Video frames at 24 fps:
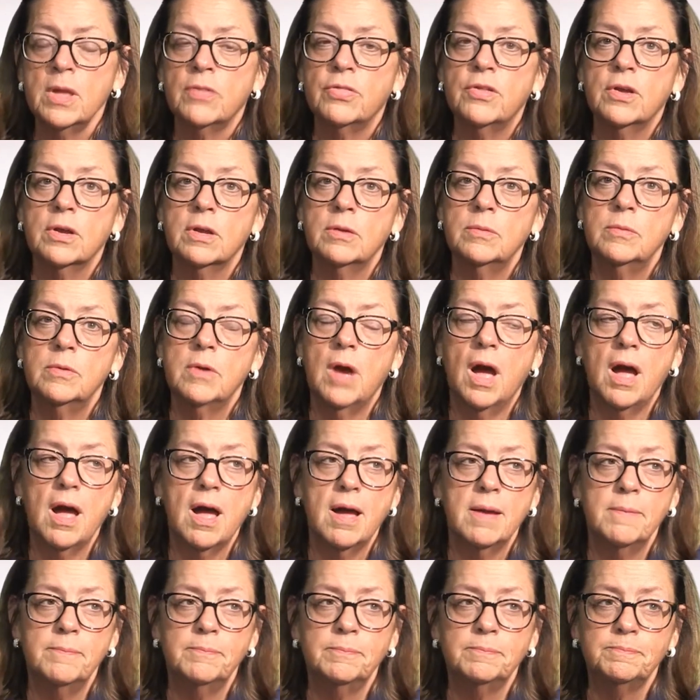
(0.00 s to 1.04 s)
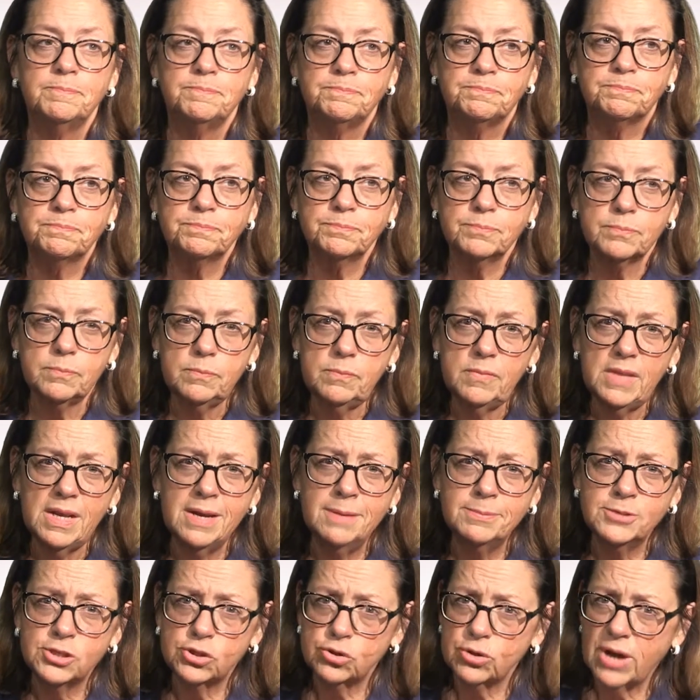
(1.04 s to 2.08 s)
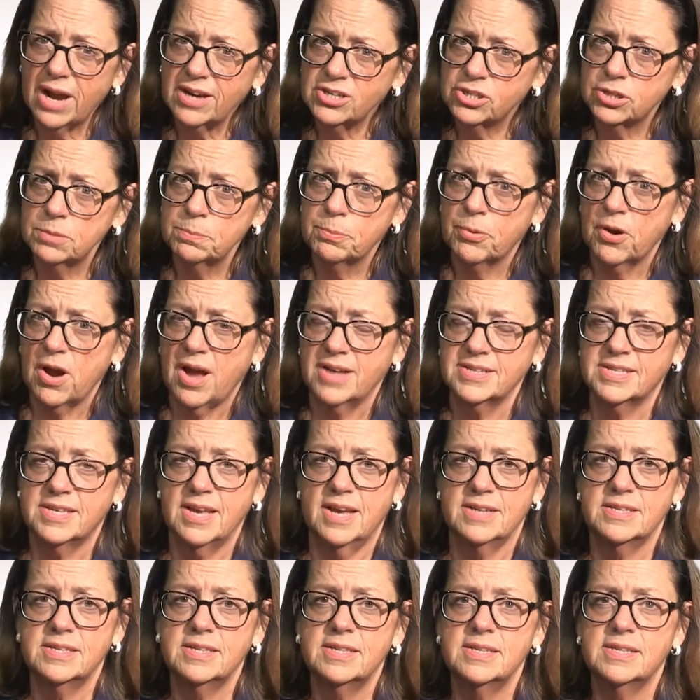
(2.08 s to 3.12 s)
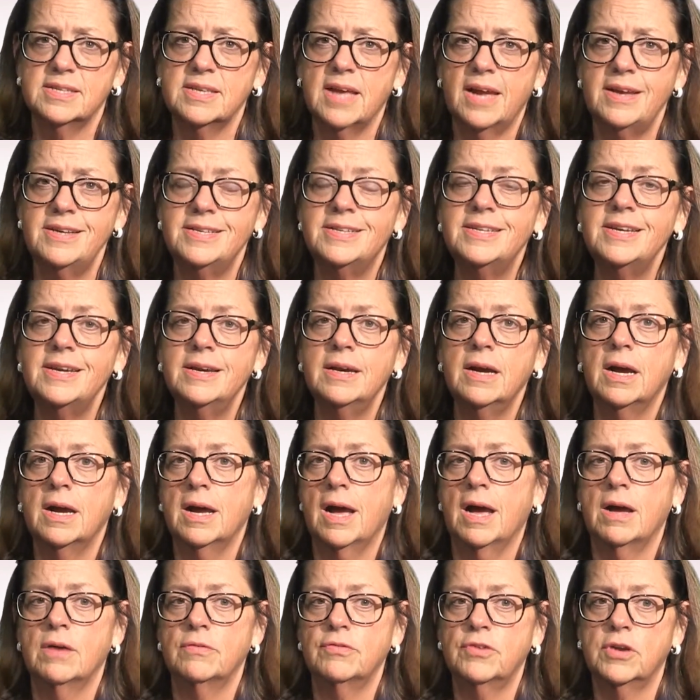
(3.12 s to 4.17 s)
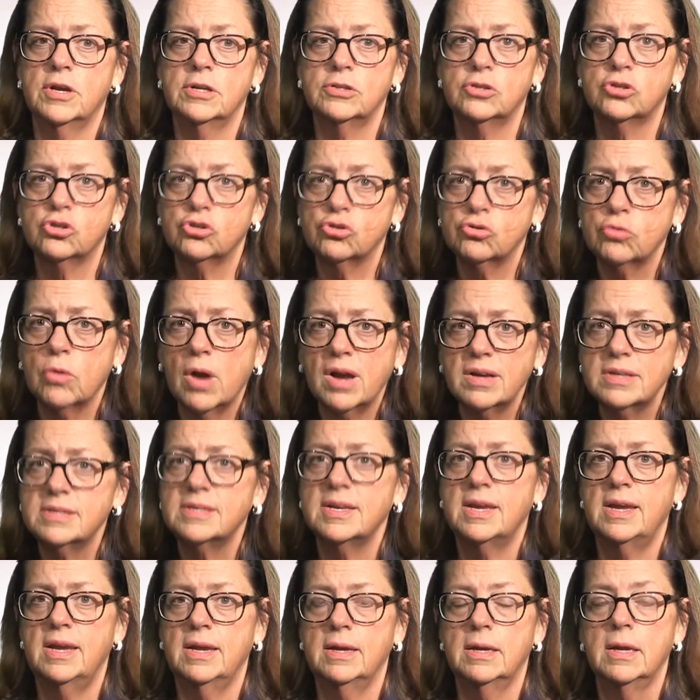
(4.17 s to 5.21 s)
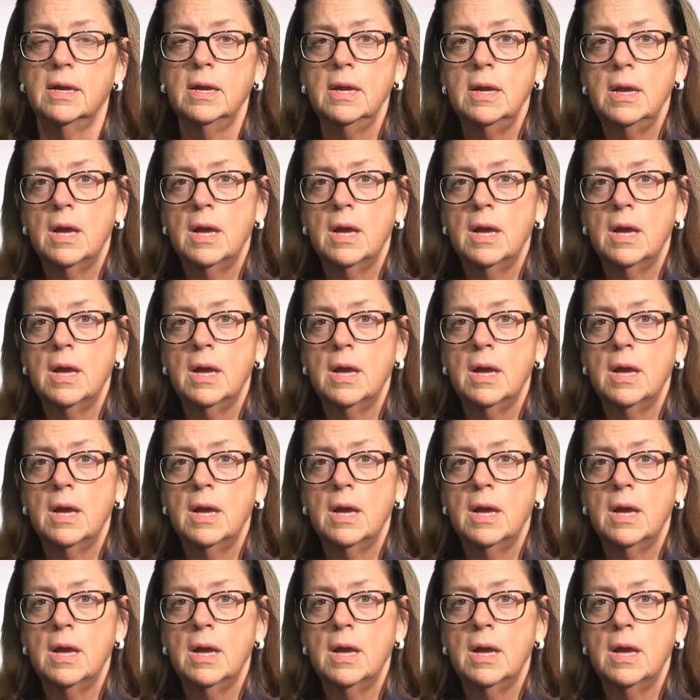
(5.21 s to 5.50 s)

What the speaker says: The abstraction process, this idea of constructing